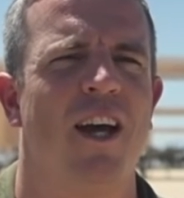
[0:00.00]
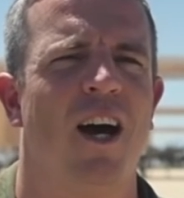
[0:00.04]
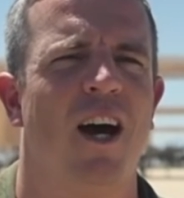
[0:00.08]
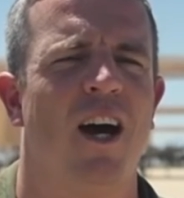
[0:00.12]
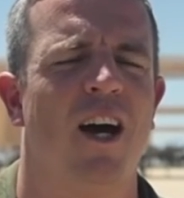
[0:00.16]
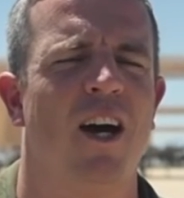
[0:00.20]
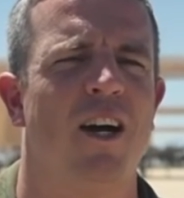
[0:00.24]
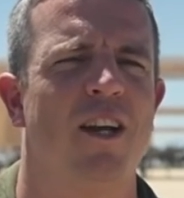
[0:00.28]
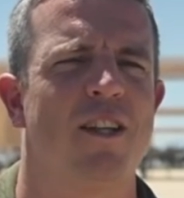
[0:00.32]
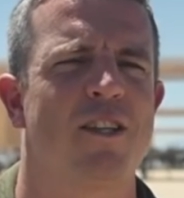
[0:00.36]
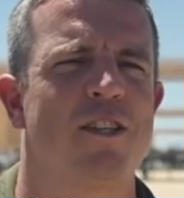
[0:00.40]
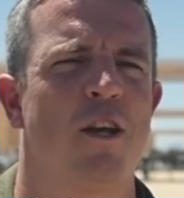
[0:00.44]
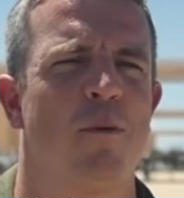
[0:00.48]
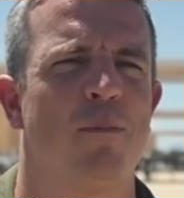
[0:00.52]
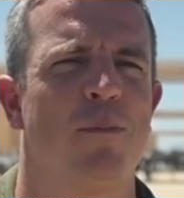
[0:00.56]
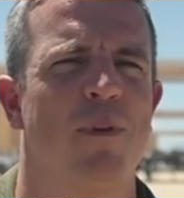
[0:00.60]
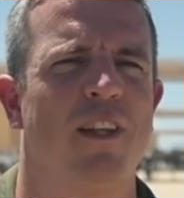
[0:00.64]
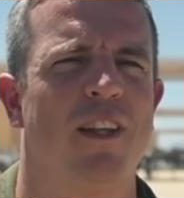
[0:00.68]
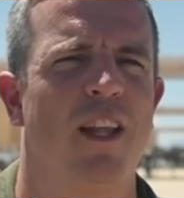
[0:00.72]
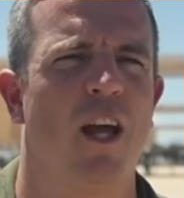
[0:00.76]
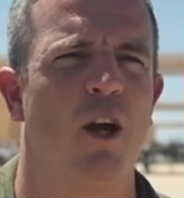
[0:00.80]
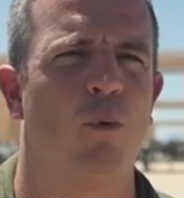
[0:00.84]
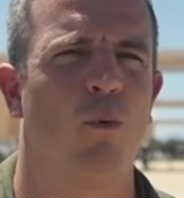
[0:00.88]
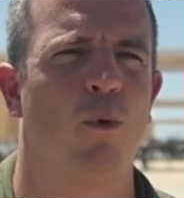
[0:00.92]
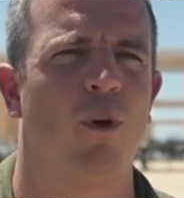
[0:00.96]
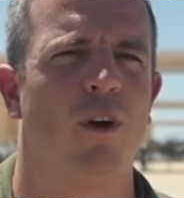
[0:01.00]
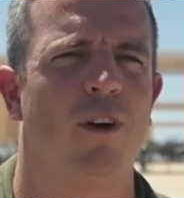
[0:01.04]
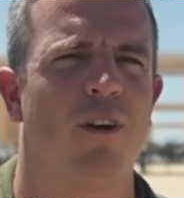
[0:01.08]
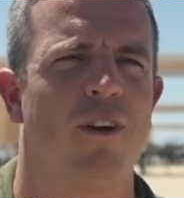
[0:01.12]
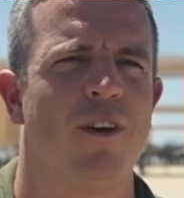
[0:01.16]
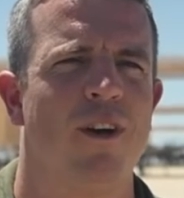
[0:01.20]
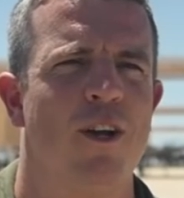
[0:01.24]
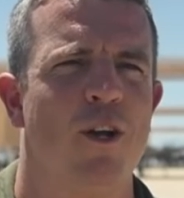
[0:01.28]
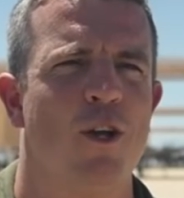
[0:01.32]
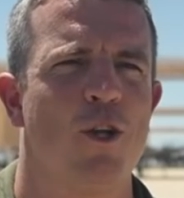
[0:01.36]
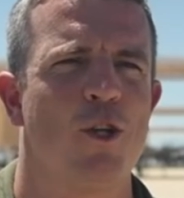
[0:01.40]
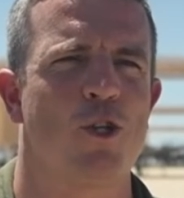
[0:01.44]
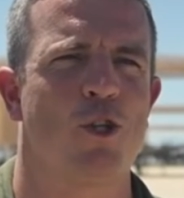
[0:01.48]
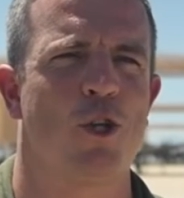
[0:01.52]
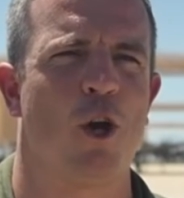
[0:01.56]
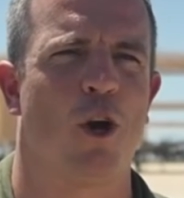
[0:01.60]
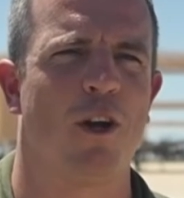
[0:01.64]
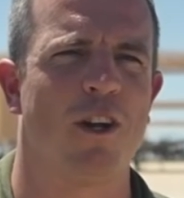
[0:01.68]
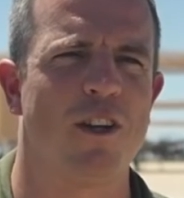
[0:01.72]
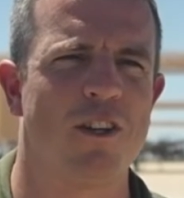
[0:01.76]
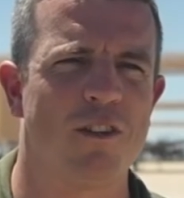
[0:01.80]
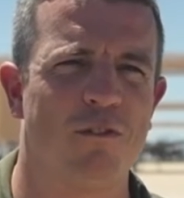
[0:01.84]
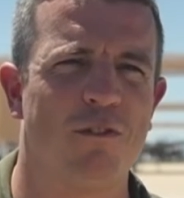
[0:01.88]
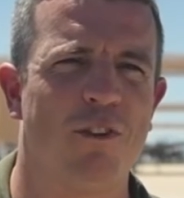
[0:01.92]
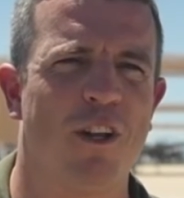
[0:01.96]
it's something that we're
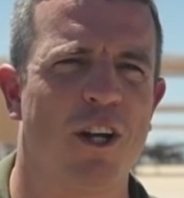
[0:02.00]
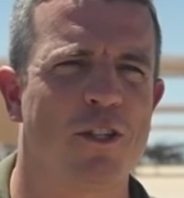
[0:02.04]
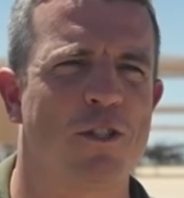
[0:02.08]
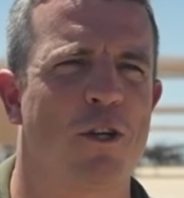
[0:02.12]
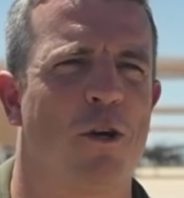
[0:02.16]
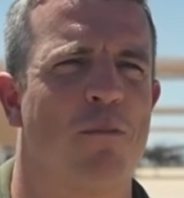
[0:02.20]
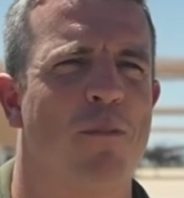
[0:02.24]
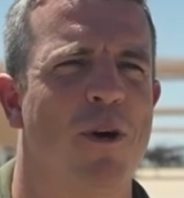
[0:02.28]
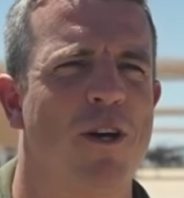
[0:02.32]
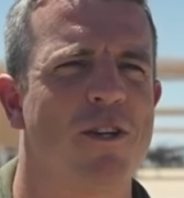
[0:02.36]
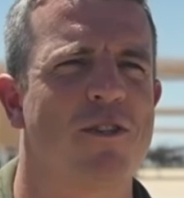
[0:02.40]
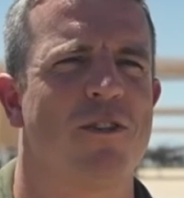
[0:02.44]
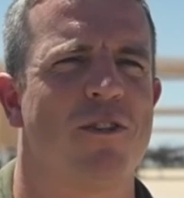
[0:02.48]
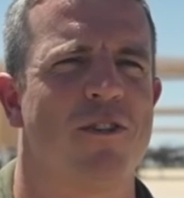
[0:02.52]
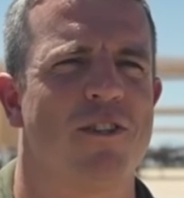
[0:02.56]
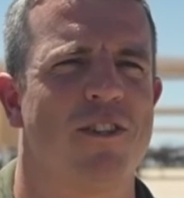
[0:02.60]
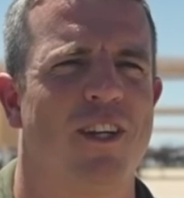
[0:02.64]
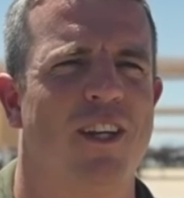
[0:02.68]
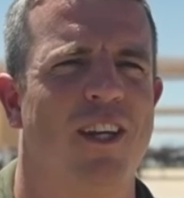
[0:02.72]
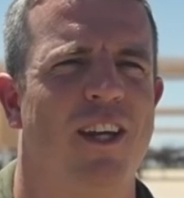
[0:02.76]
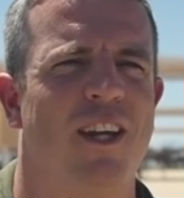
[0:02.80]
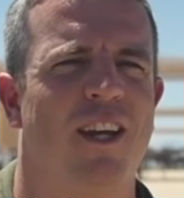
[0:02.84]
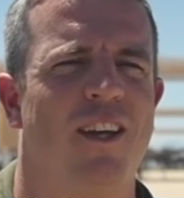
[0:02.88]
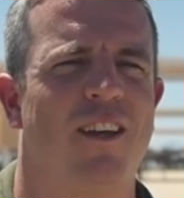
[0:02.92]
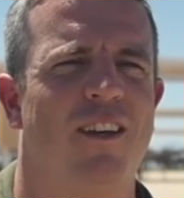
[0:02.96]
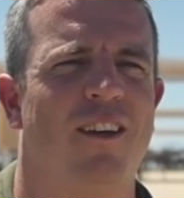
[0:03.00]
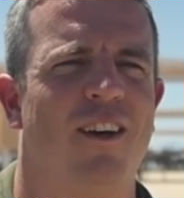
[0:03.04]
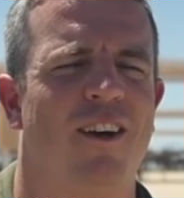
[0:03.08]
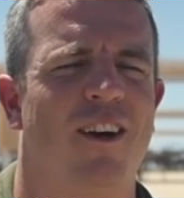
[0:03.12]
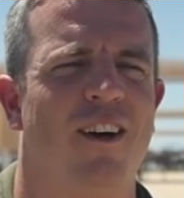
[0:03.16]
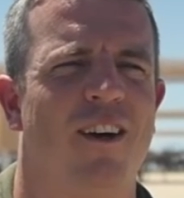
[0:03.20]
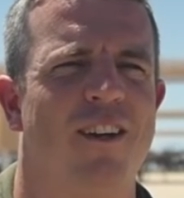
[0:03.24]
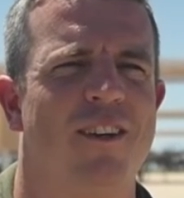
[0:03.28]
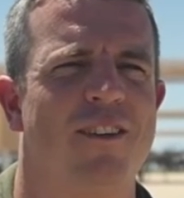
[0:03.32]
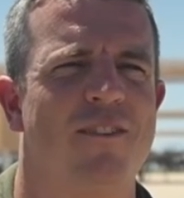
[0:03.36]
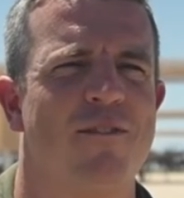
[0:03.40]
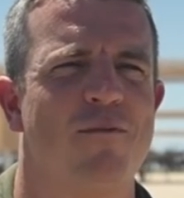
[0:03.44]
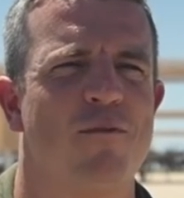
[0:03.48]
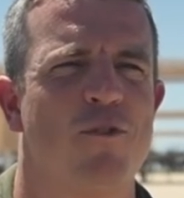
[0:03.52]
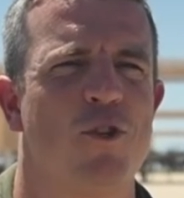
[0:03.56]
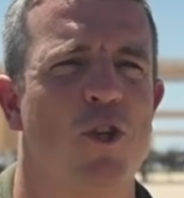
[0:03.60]
starting to flex our muscles again on.